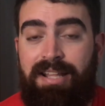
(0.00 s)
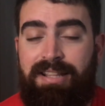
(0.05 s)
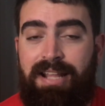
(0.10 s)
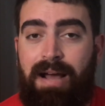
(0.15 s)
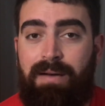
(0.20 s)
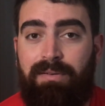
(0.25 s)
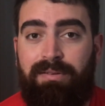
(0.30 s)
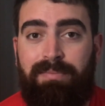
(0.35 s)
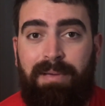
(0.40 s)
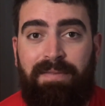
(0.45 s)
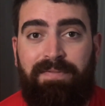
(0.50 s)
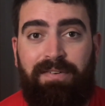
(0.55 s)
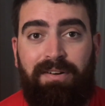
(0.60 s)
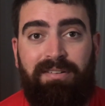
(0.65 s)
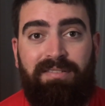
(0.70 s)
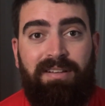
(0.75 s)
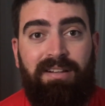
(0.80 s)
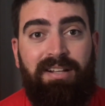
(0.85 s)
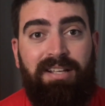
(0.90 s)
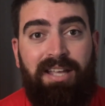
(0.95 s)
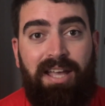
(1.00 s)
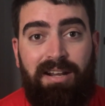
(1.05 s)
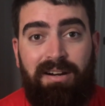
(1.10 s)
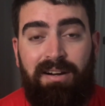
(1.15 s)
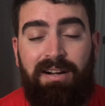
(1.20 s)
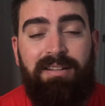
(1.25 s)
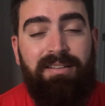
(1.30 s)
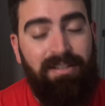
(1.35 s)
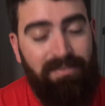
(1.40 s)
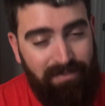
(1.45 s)
And that was my first
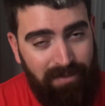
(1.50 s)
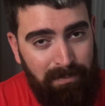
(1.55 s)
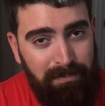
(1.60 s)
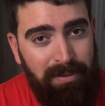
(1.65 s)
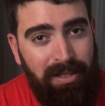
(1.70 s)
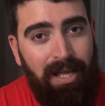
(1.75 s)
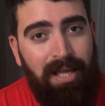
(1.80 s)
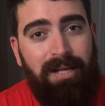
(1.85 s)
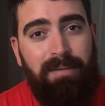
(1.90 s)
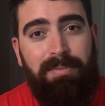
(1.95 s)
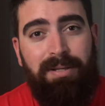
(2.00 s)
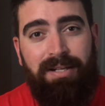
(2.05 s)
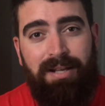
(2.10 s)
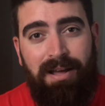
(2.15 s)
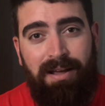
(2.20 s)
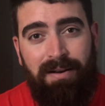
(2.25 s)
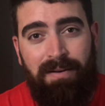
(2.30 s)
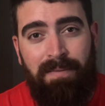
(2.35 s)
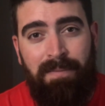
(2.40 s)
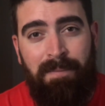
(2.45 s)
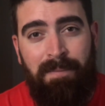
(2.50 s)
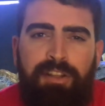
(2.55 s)
indicator that something had to be done.